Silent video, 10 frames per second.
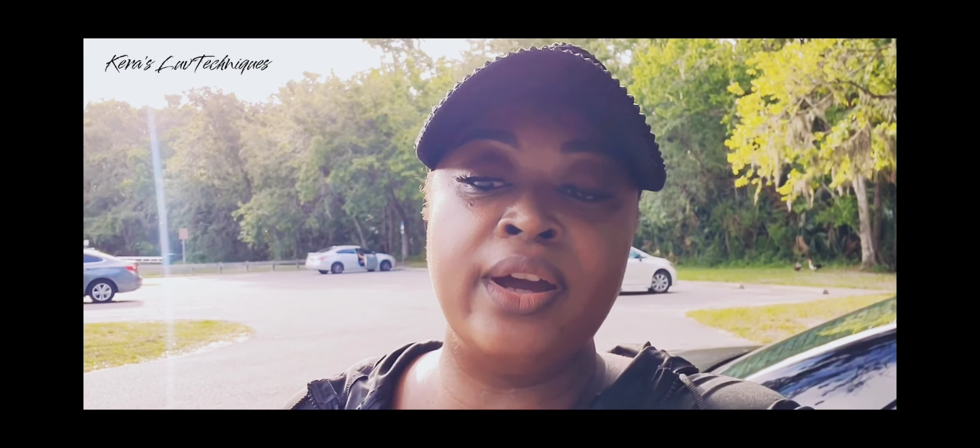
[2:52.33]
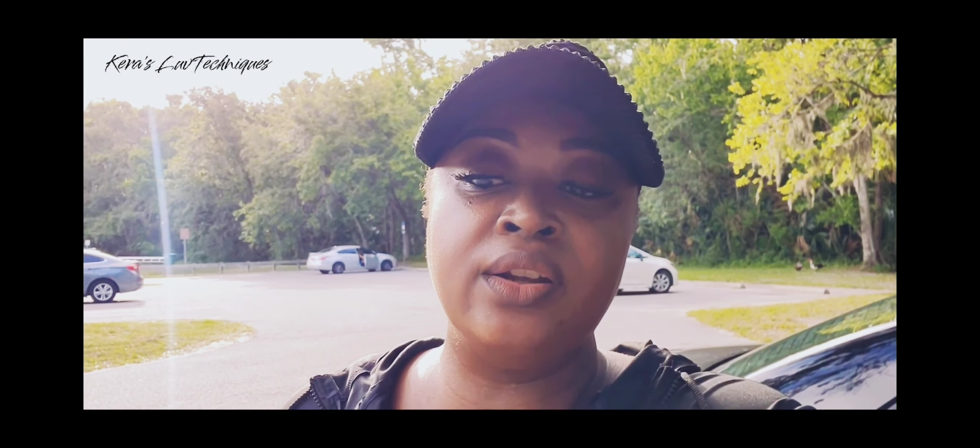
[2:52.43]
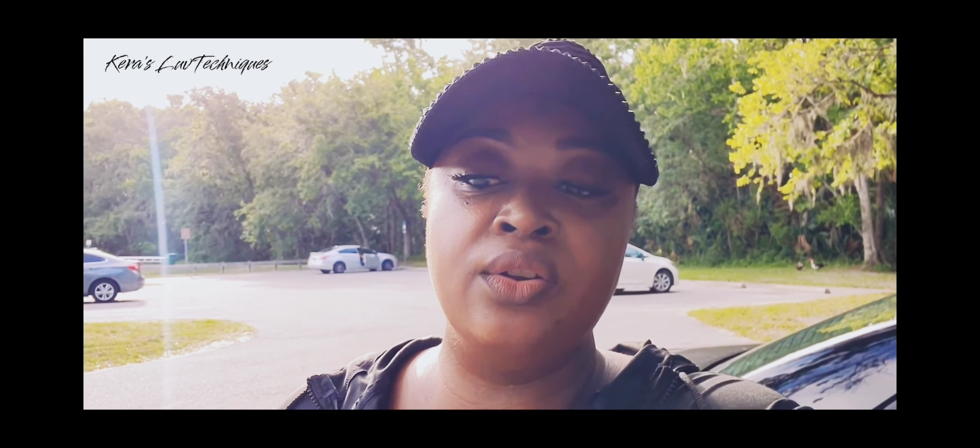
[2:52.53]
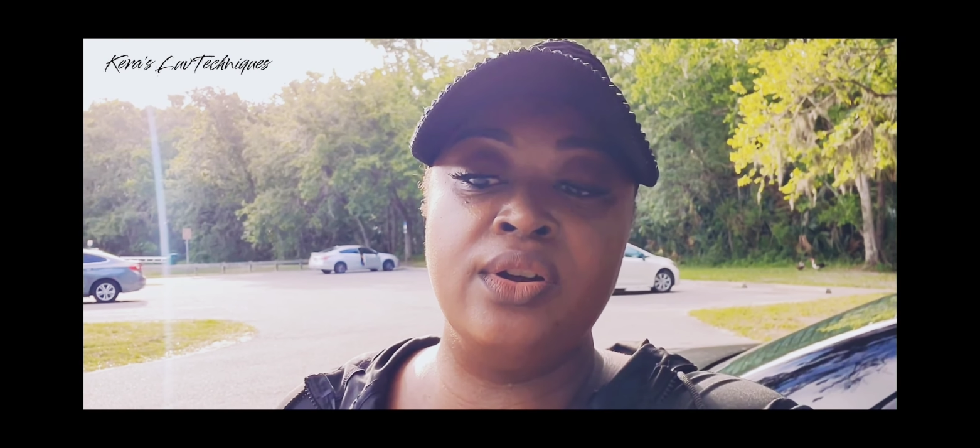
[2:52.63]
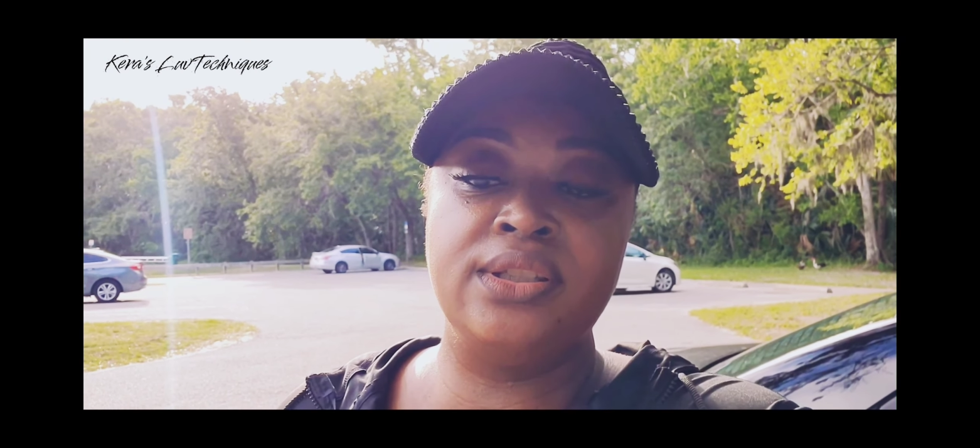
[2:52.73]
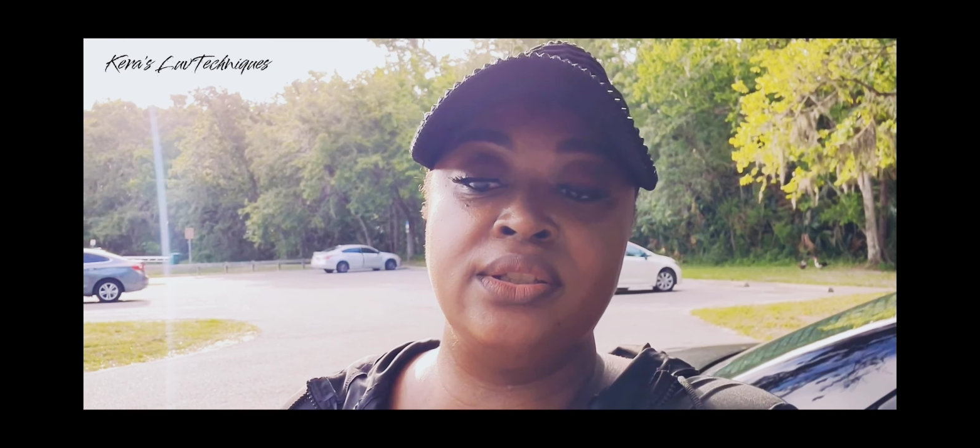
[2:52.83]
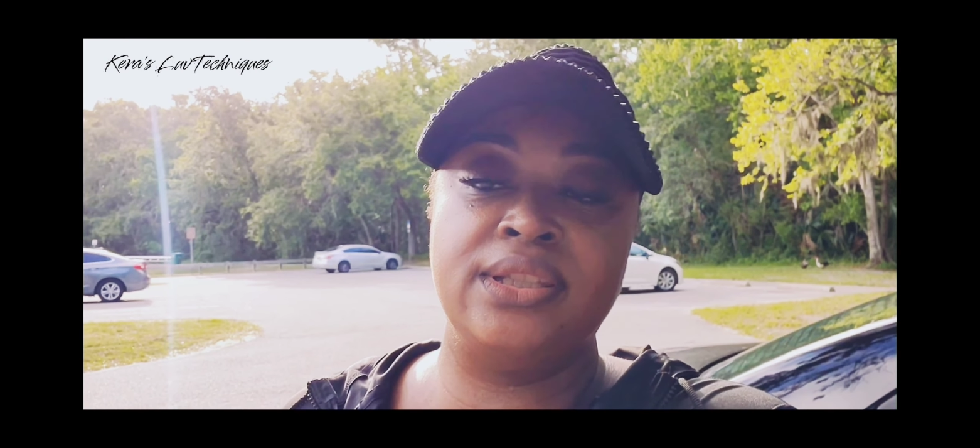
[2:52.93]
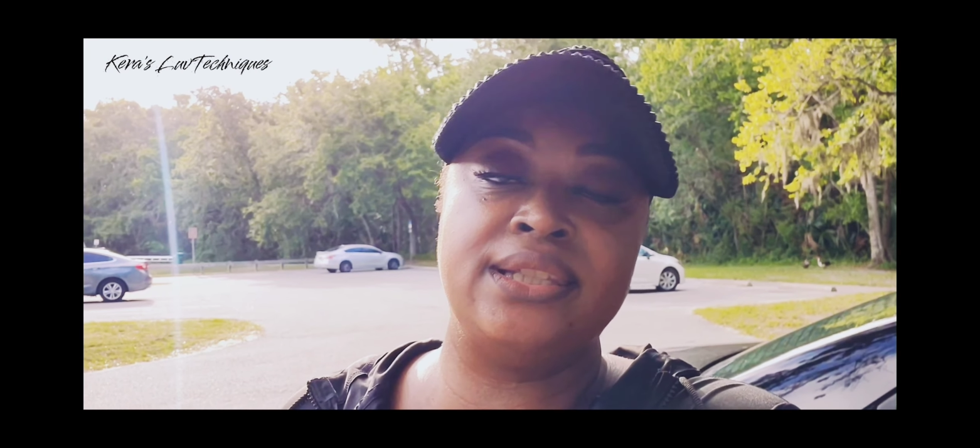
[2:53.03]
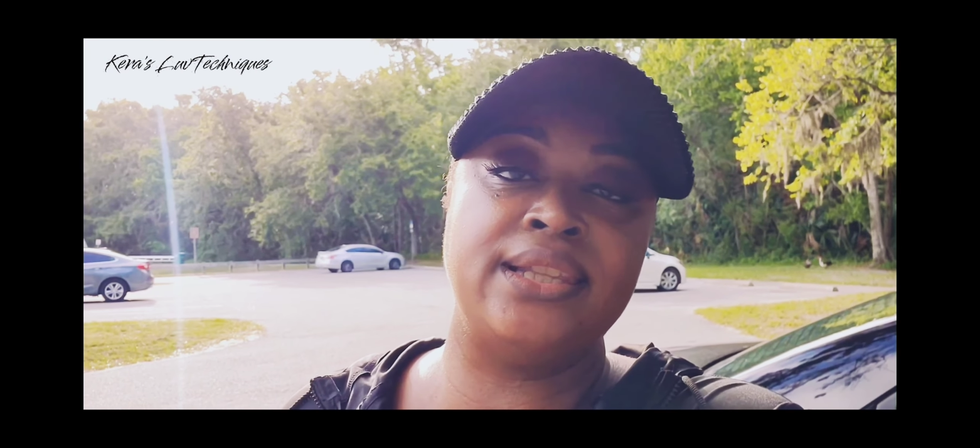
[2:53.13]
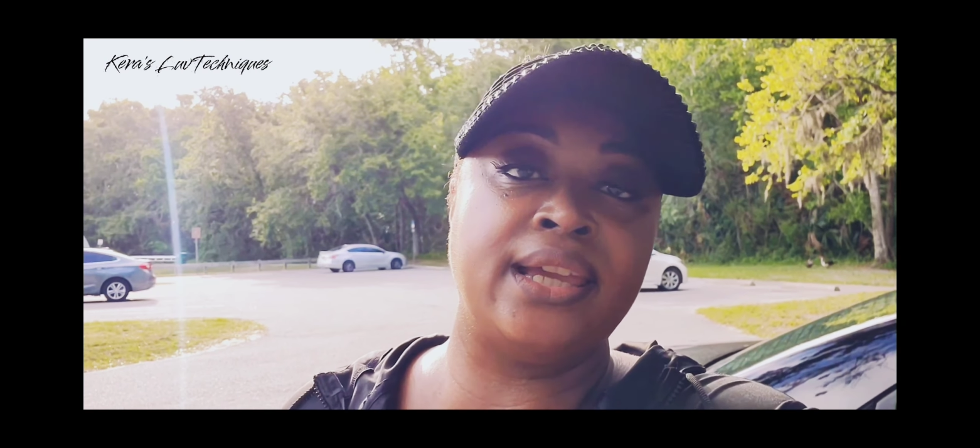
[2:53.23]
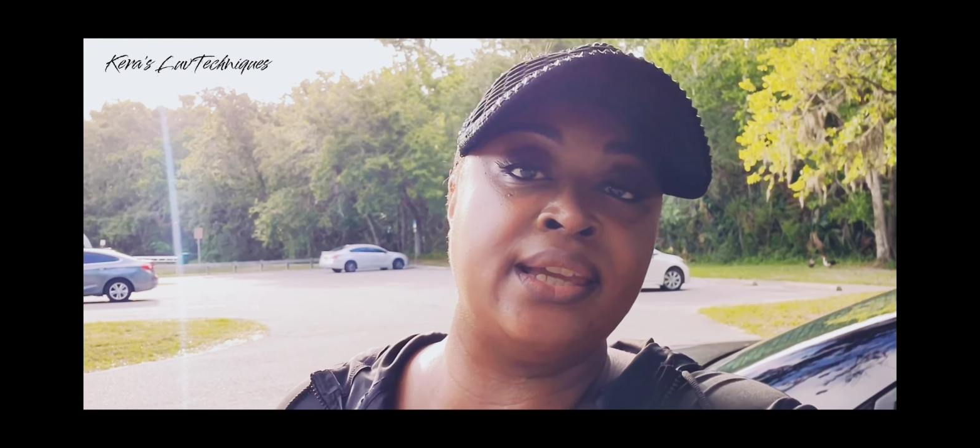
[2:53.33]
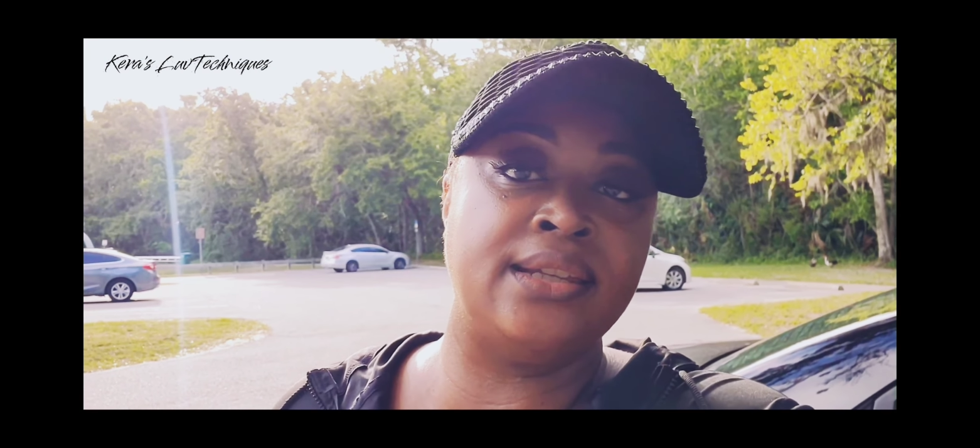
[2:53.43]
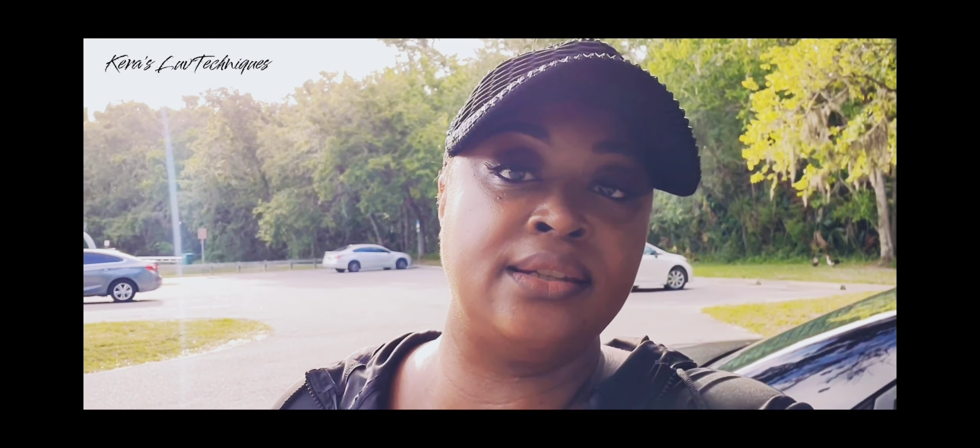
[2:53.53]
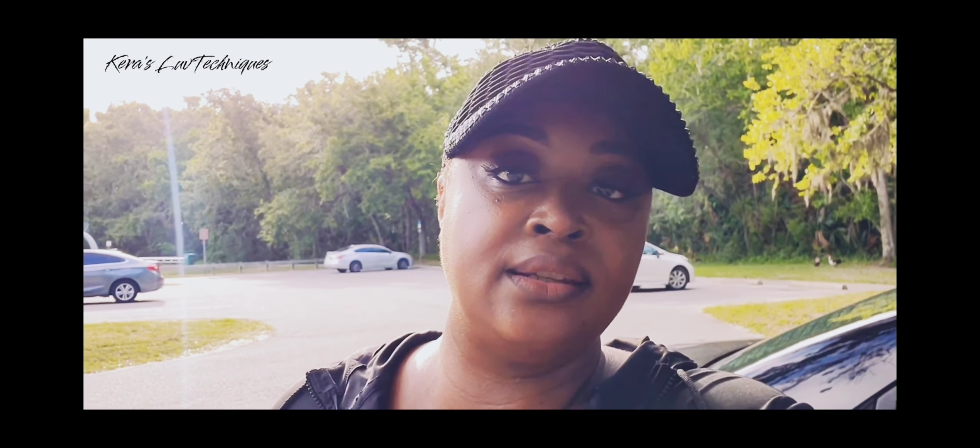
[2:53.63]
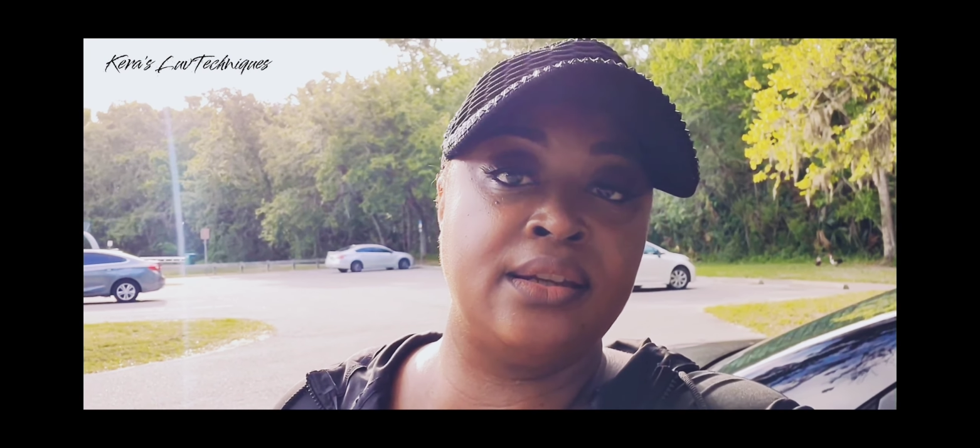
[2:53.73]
right along to the second